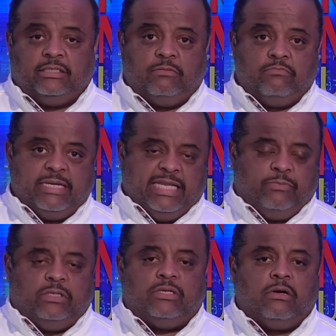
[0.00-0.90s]
On Monday,
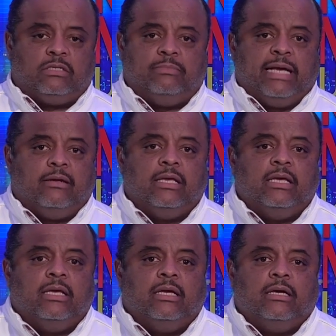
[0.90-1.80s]
we talked about
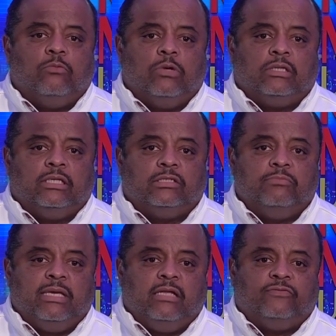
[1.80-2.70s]
uh, what this
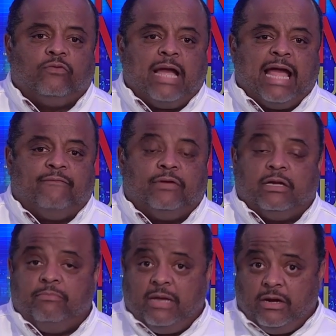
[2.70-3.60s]
means for
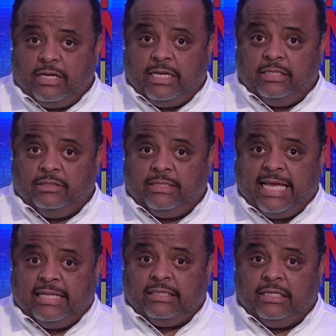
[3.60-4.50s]
African Americans.
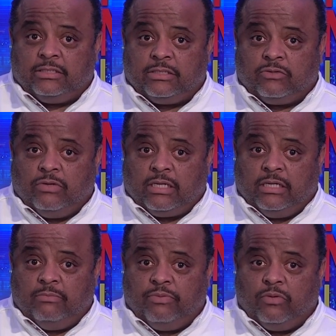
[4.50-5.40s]
That is
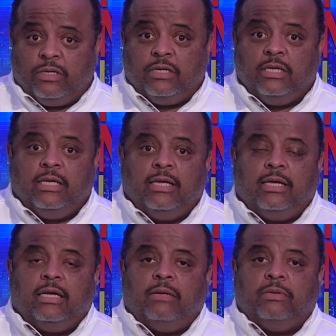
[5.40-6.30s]
critically important
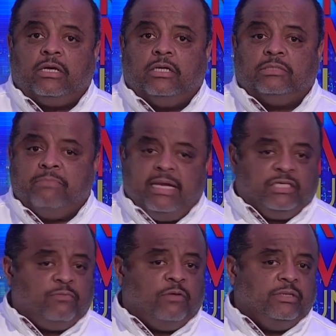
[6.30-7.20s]
uh, because many
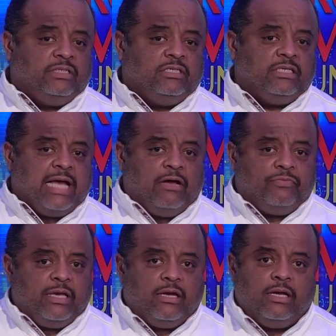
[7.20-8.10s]
small businesses out
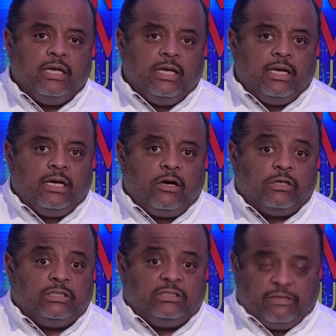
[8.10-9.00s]
there uh,
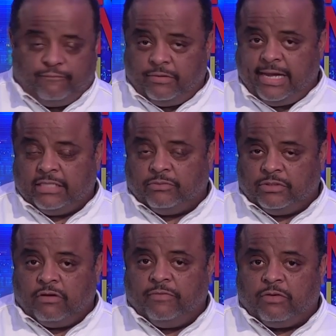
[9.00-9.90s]
are suffering as a
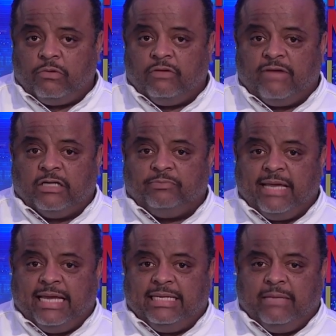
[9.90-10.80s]
result of the coronavirus
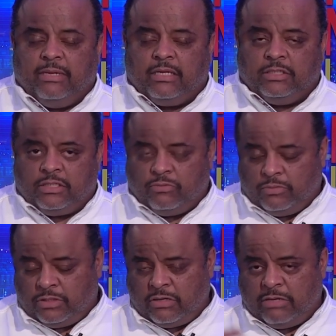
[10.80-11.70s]
pandemic.
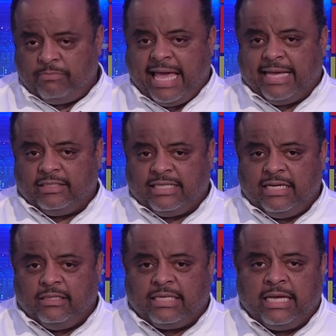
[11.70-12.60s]
Returning back as
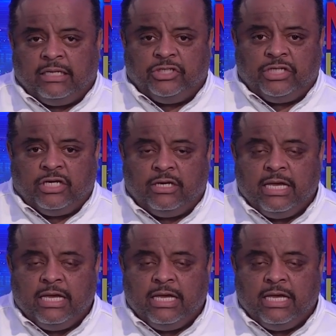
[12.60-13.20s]
Kenneth Kelly, Chair,